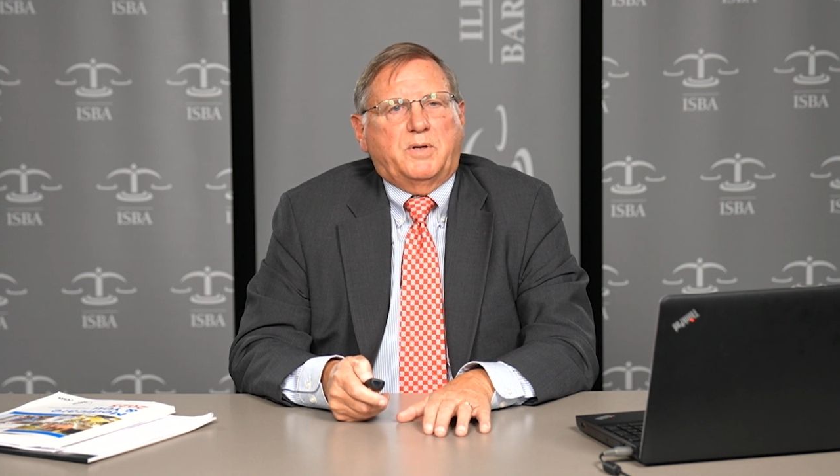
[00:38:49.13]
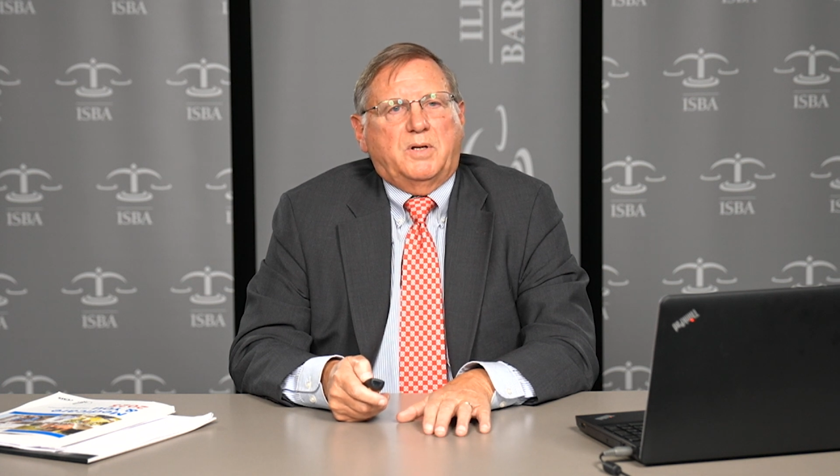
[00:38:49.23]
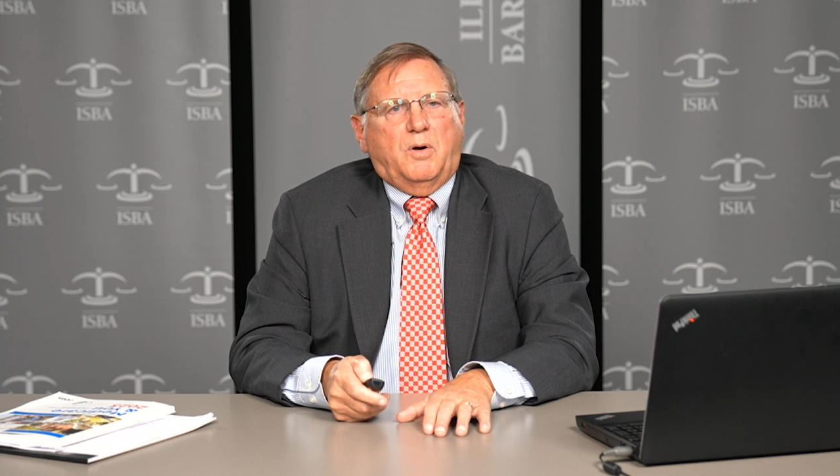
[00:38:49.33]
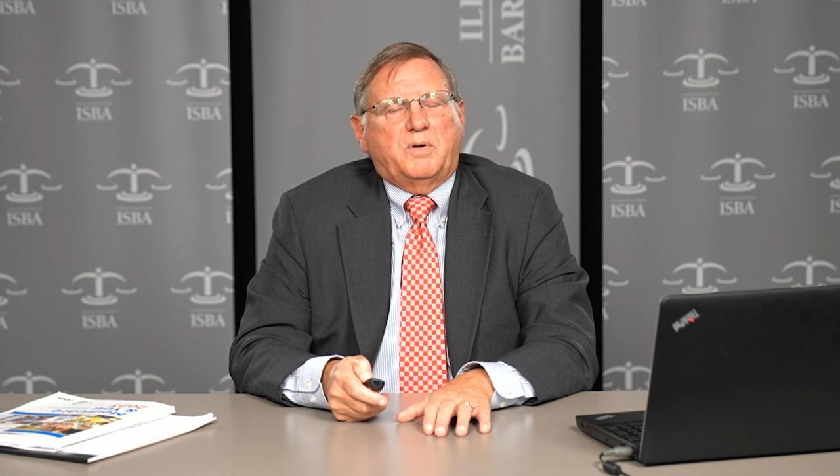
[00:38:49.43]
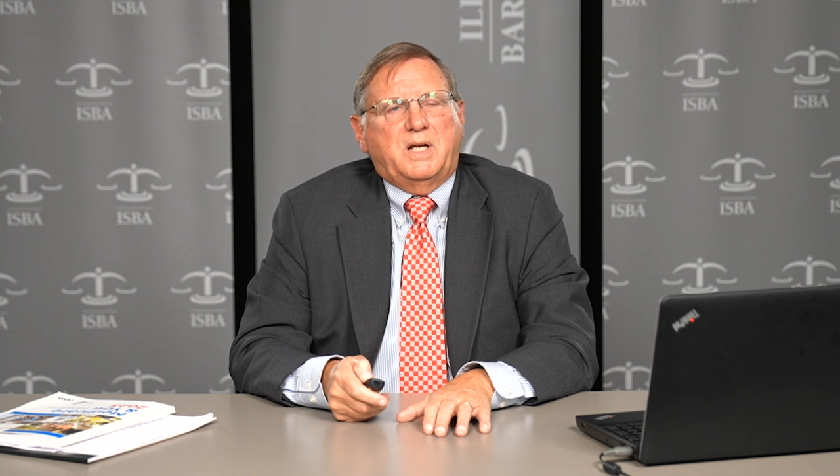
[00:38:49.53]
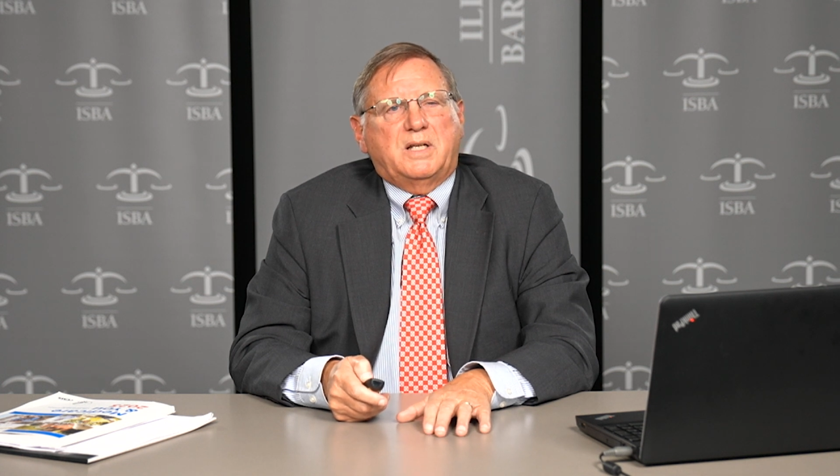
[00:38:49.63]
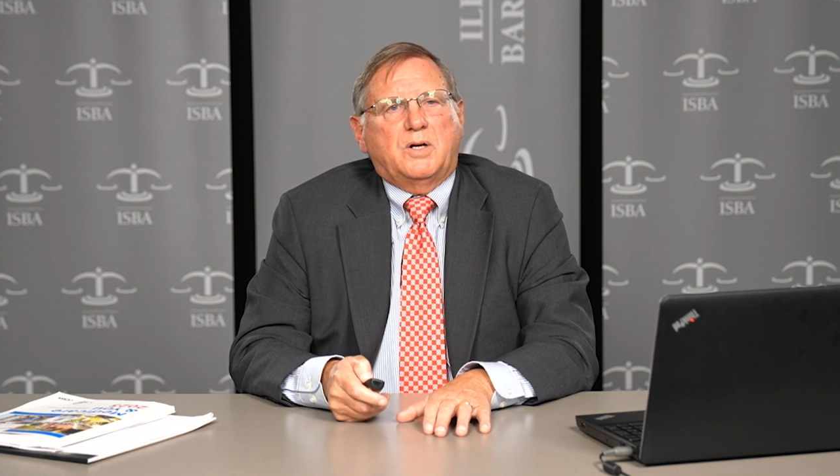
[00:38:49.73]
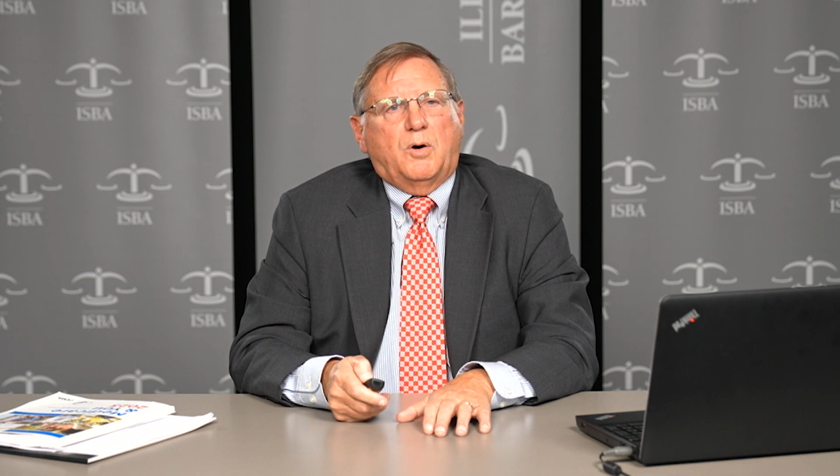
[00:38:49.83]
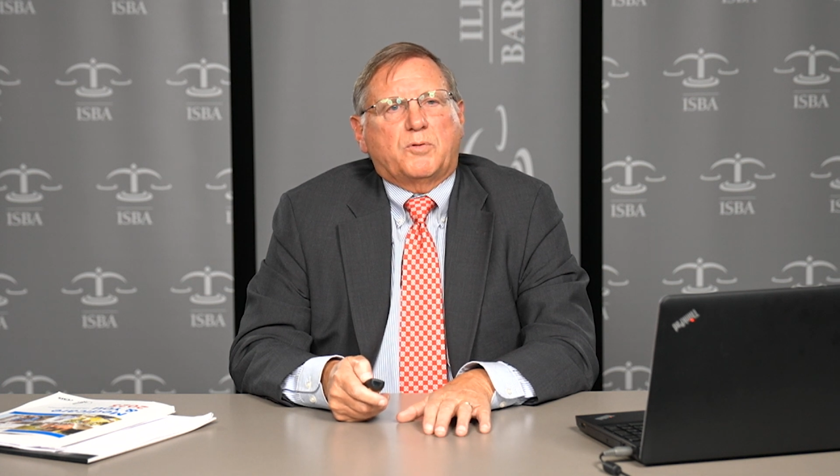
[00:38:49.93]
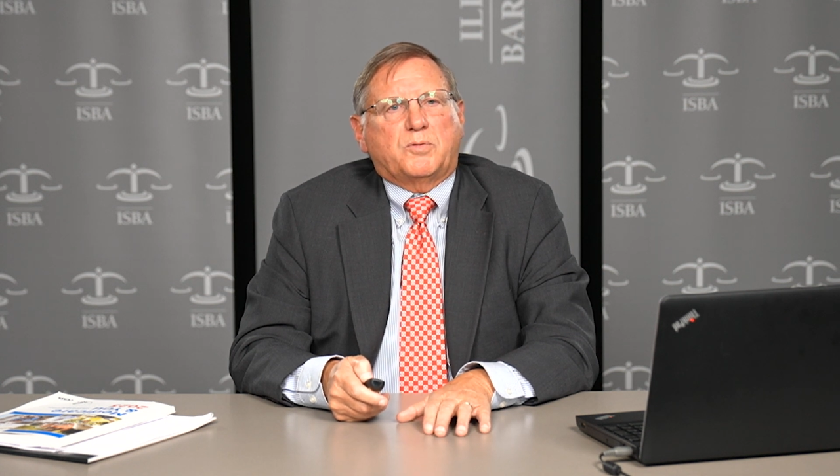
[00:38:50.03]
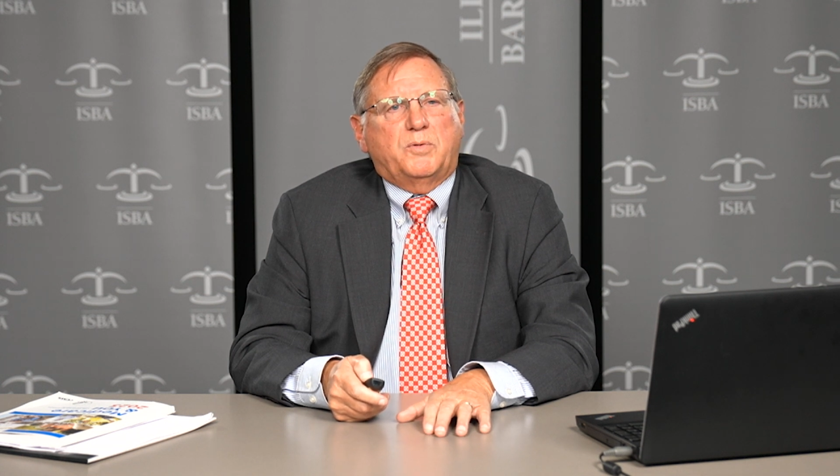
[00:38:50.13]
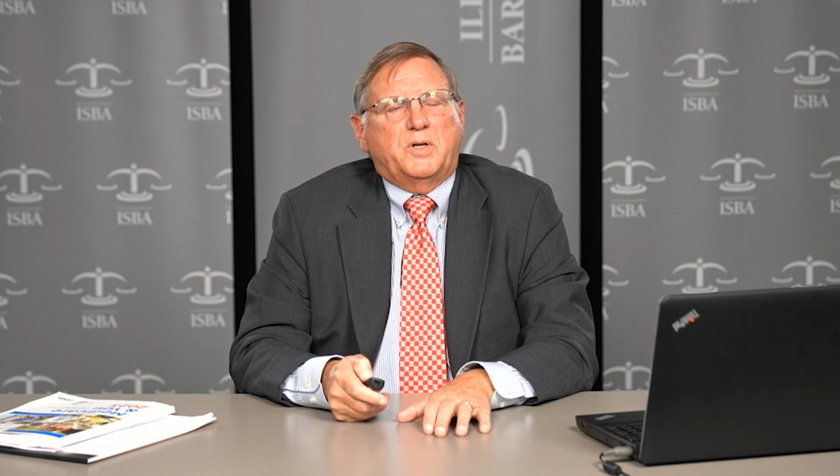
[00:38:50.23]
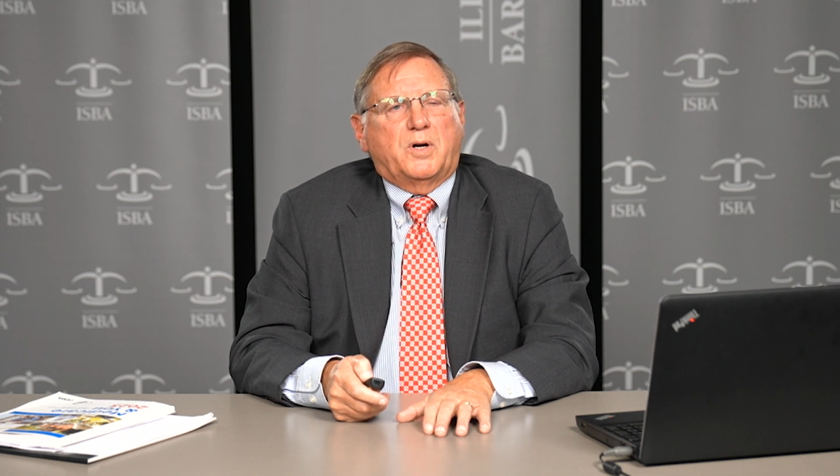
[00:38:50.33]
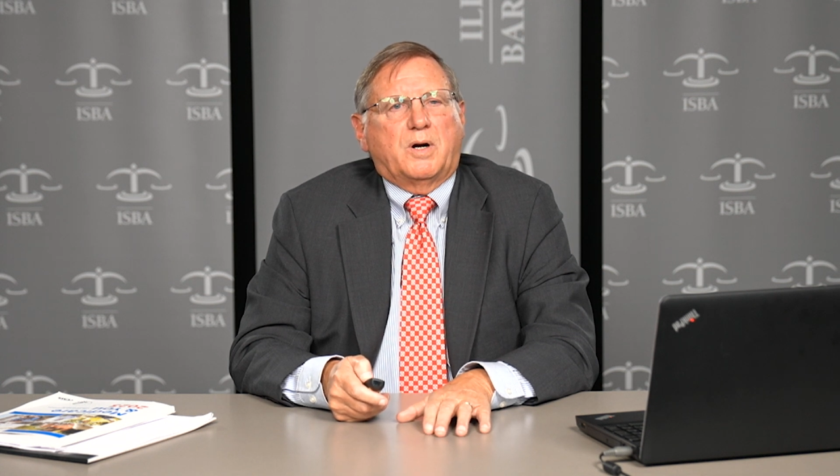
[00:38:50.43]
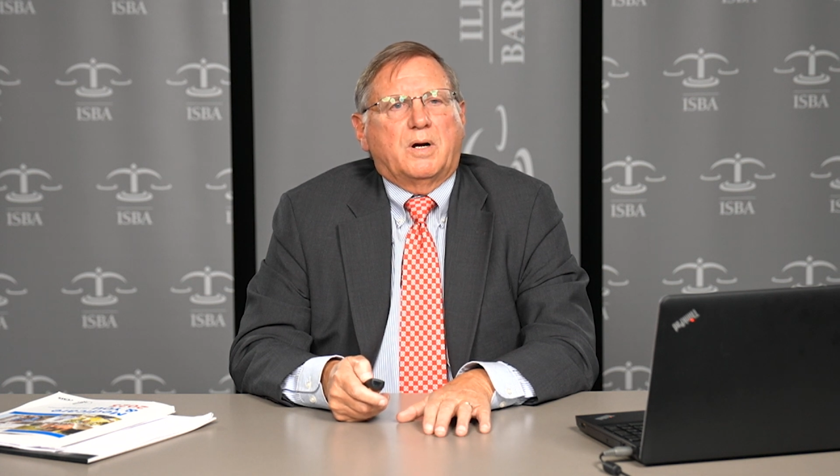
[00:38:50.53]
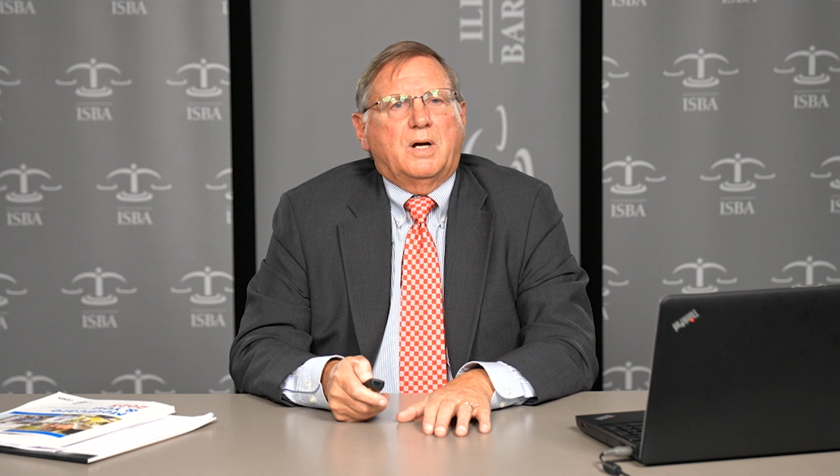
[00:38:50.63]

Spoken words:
You don't need to go through your